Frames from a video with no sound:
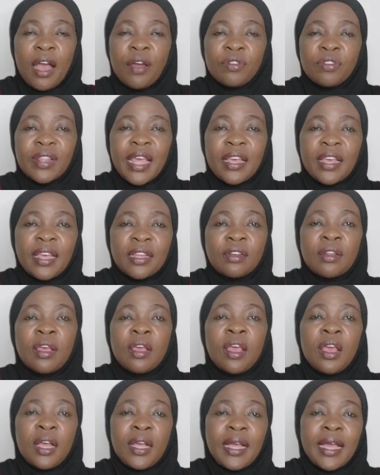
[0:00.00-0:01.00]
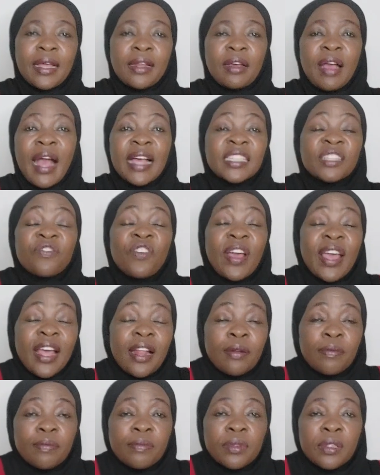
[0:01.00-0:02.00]
How do they get ask for
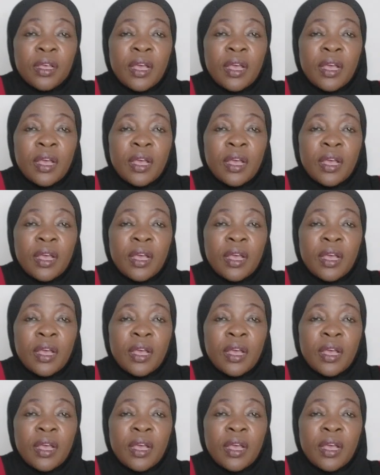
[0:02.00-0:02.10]
help.